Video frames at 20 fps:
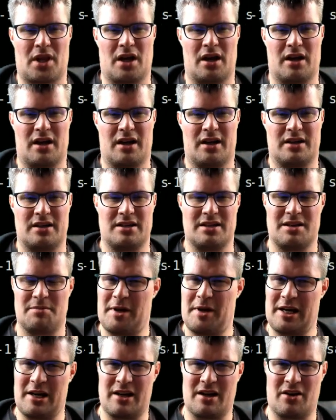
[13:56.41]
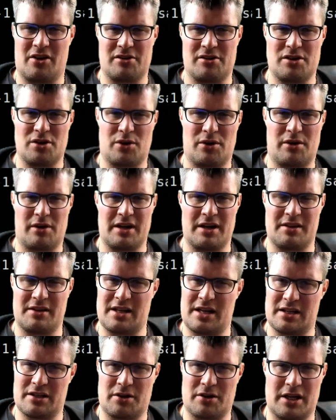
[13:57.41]
And depending on your
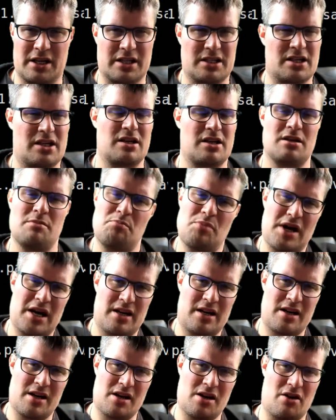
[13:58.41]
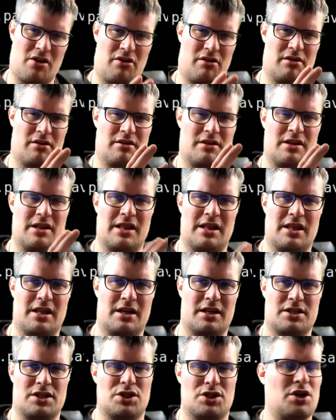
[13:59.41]
internet connection and depending on
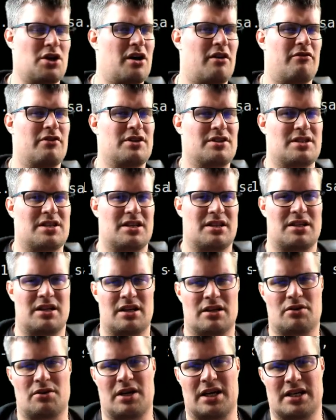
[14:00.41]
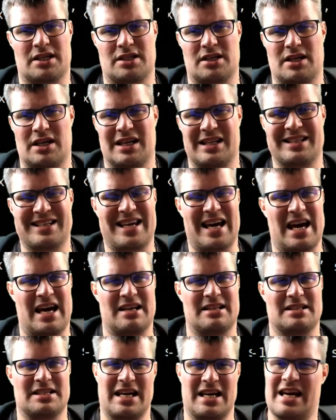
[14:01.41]
the server's internet connection, it
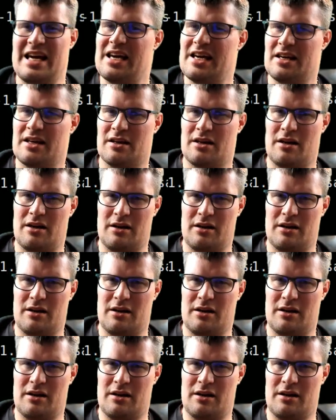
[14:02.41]
can take